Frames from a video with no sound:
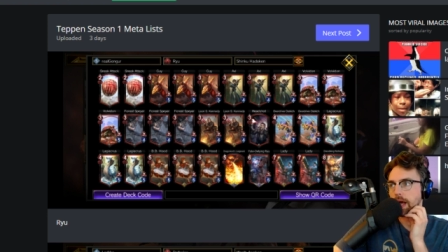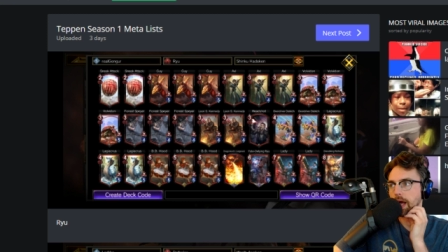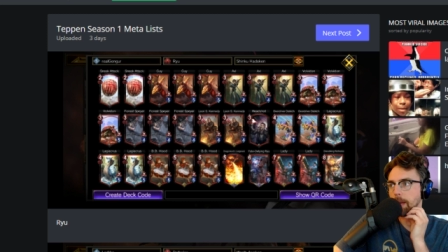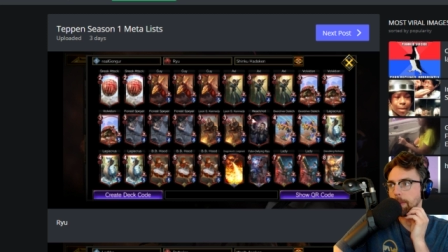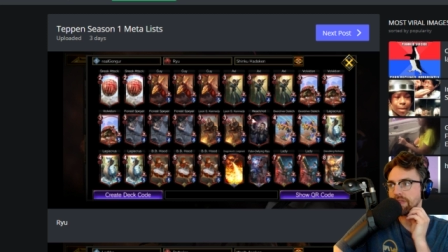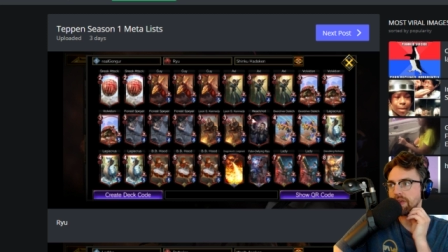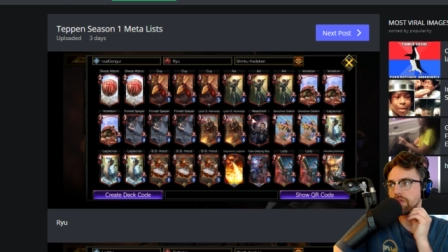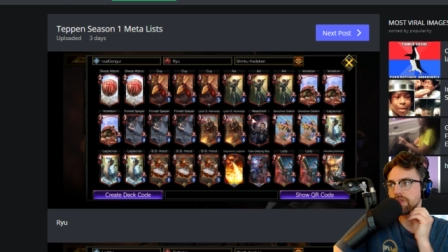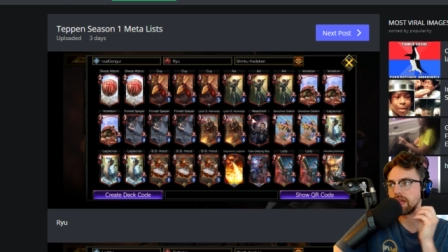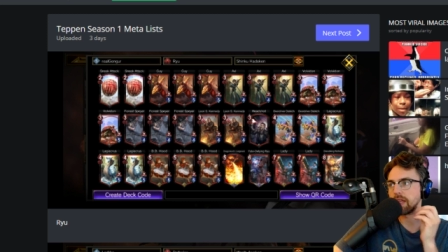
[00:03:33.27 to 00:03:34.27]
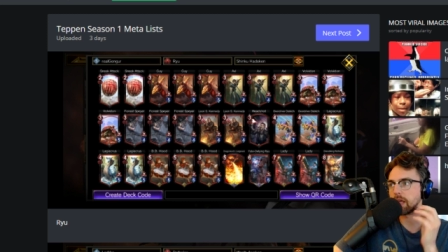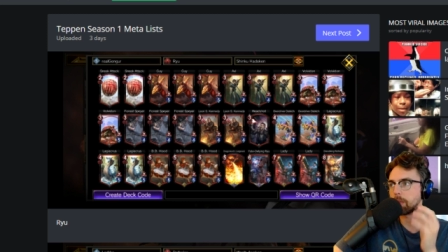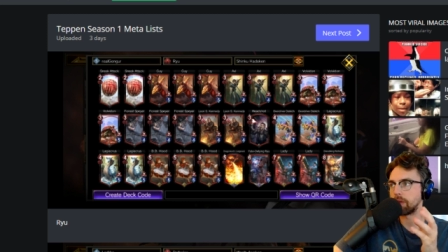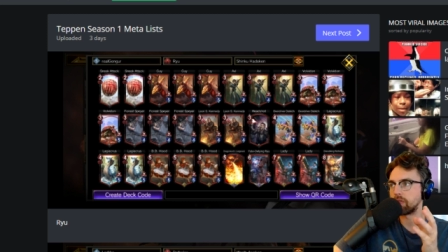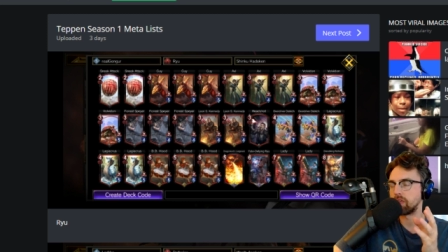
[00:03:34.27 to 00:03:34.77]
And the other thing I like
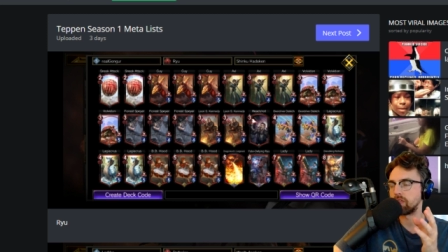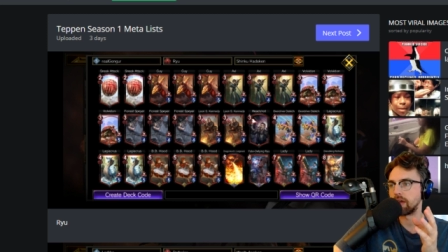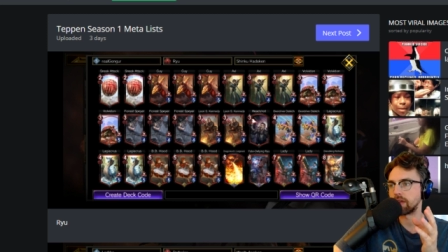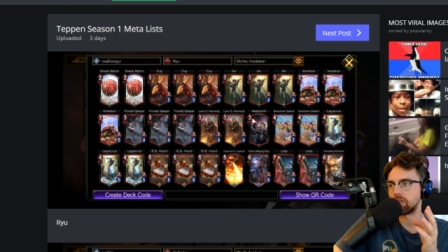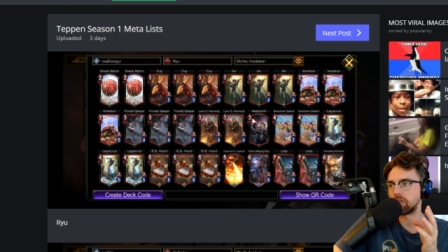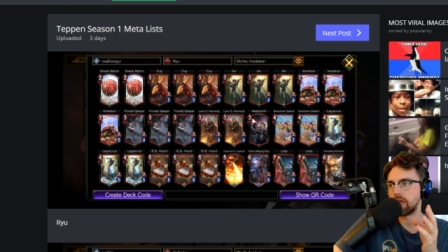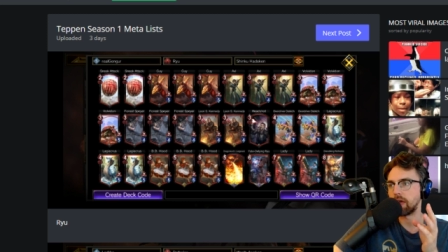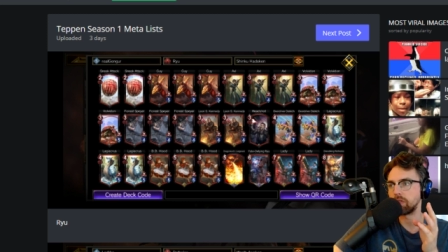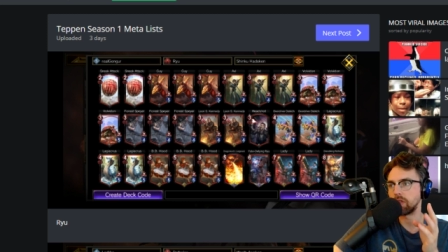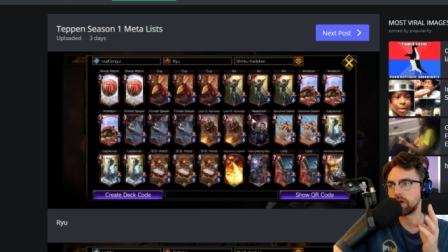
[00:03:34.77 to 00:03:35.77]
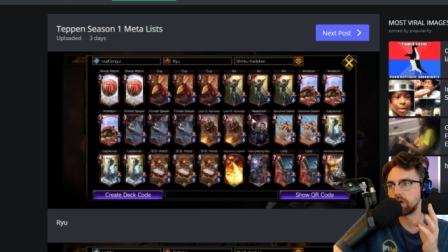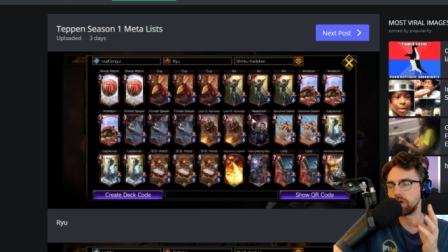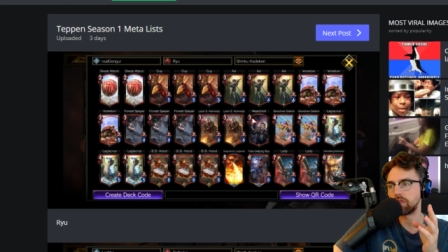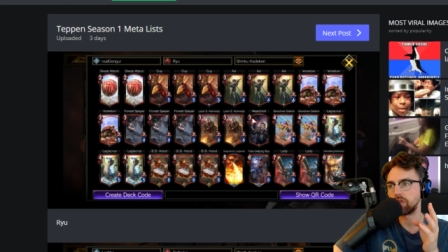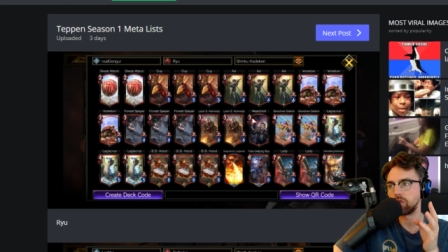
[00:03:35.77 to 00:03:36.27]
about these decks is they have a lot of
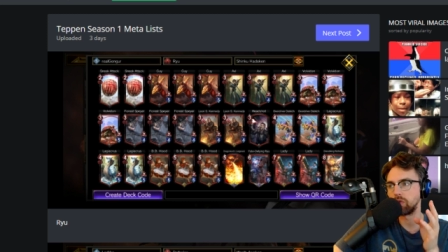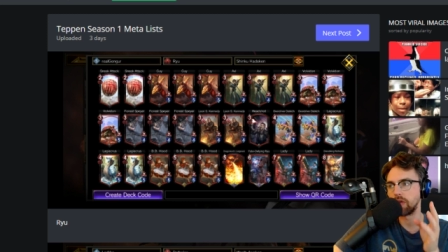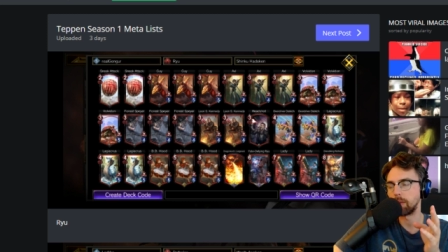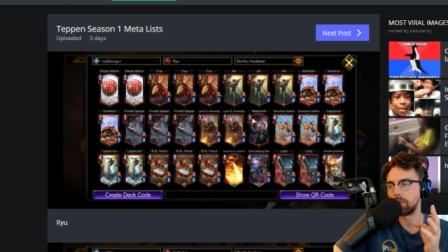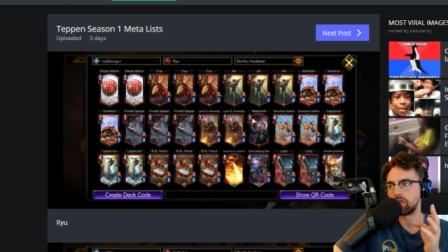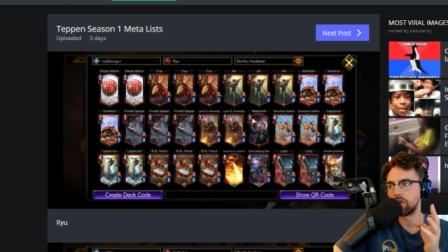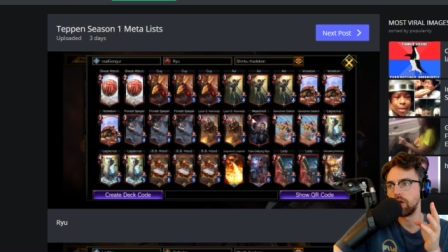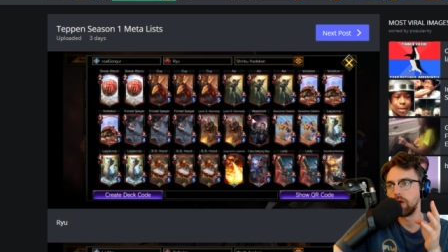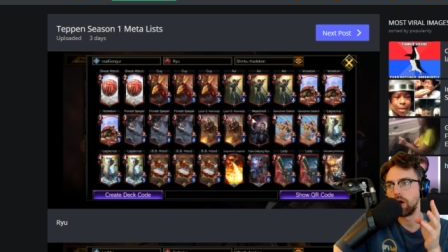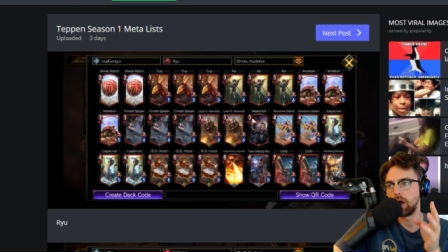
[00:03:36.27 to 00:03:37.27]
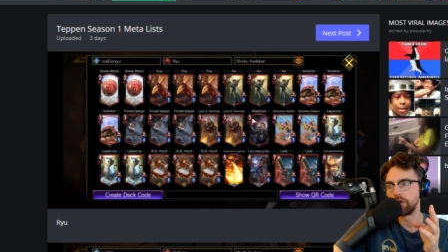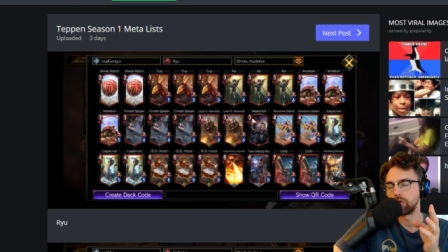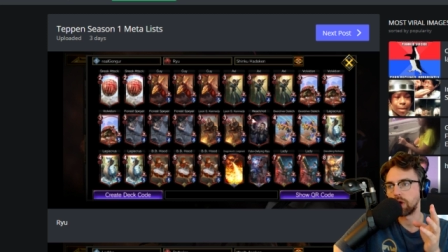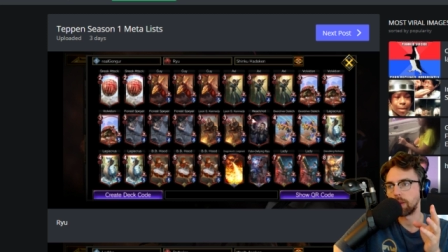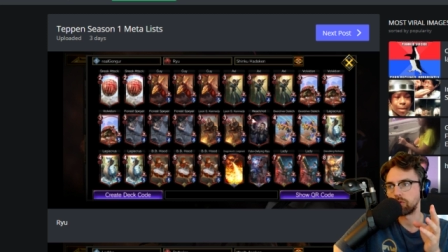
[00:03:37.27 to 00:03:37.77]
cards that do damage on
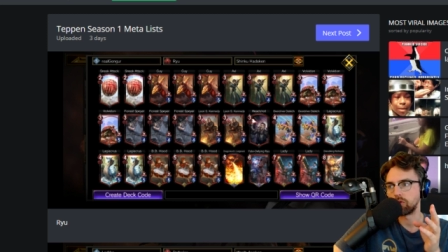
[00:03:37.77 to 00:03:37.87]
drop.